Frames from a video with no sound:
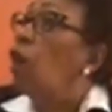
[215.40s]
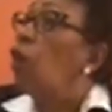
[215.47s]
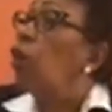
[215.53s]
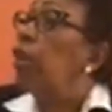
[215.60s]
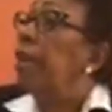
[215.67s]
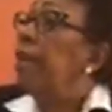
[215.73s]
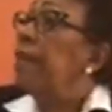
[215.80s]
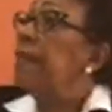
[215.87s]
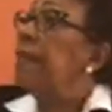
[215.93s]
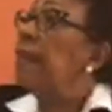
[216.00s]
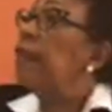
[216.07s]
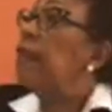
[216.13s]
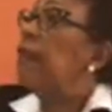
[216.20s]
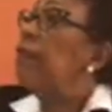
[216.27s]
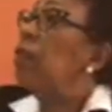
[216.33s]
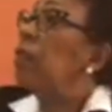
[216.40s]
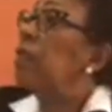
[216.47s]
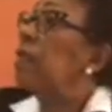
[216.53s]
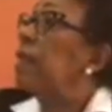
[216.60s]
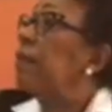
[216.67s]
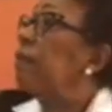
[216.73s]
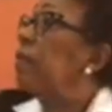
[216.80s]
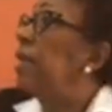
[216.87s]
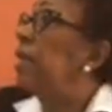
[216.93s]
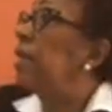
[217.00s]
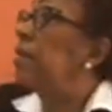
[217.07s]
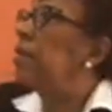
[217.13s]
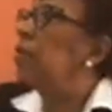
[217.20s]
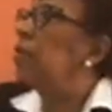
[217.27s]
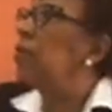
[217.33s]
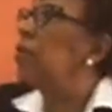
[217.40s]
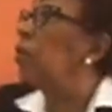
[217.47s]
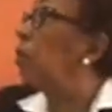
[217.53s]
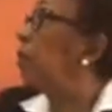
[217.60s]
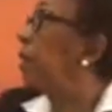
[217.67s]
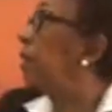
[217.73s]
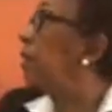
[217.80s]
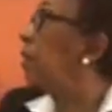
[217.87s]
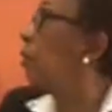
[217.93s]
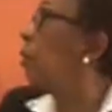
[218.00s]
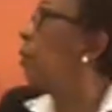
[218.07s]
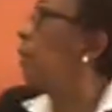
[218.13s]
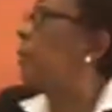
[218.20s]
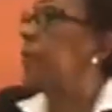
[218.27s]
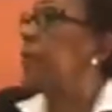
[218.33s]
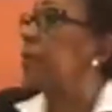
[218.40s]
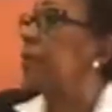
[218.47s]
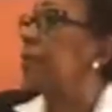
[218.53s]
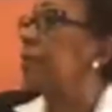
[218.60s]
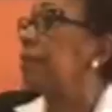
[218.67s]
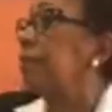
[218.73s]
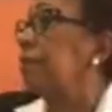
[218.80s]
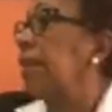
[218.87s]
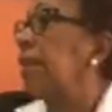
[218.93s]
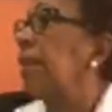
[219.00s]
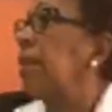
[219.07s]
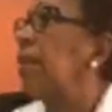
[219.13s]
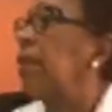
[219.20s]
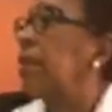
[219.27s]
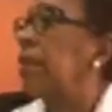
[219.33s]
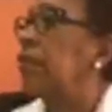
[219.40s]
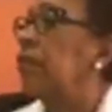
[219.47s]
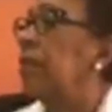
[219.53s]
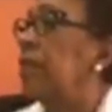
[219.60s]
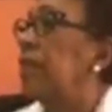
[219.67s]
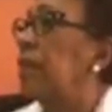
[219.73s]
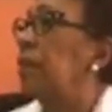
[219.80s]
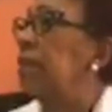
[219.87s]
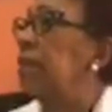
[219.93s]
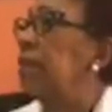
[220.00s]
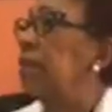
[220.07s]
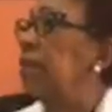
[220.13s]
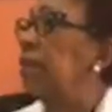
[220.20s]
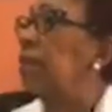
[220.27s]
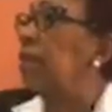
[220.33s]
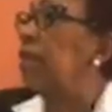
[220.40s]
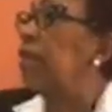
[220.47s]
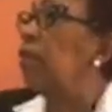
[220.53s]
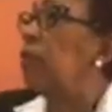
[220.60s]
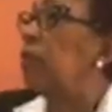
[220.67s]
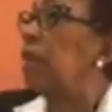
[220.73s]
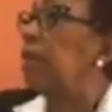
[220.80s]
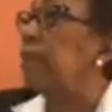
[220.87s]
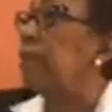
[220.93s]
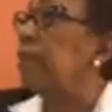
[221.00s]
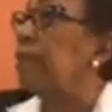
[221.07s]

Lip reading: Okay, they have given us 7 days to submit some papers. They give us a reasonable time because they know that